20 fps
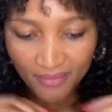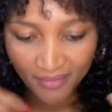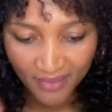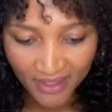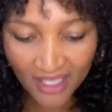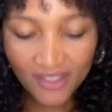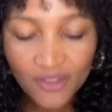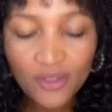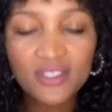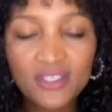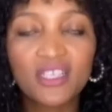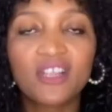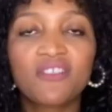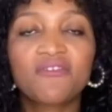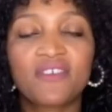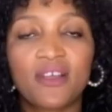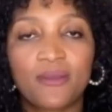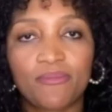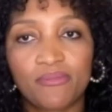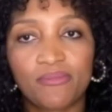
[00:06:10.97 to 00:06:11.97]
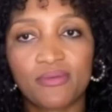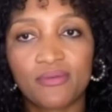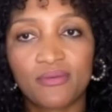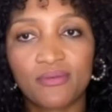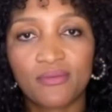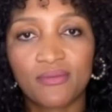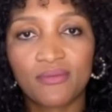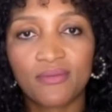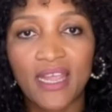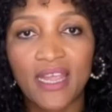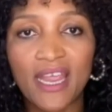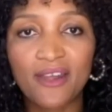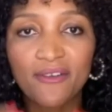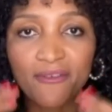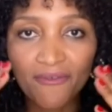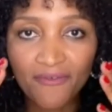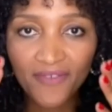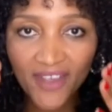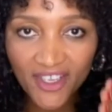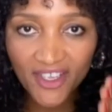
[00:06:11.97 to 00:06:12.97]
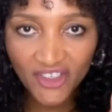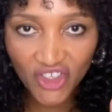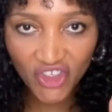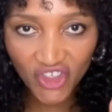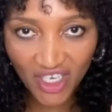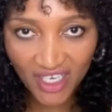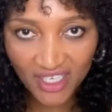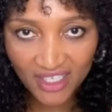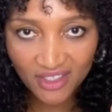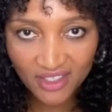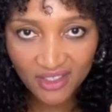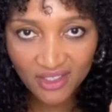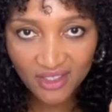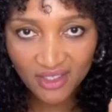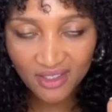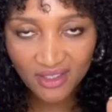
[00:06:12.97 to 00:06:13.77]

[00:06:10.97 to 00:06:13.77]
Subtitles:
dust yourself up and face the challenge,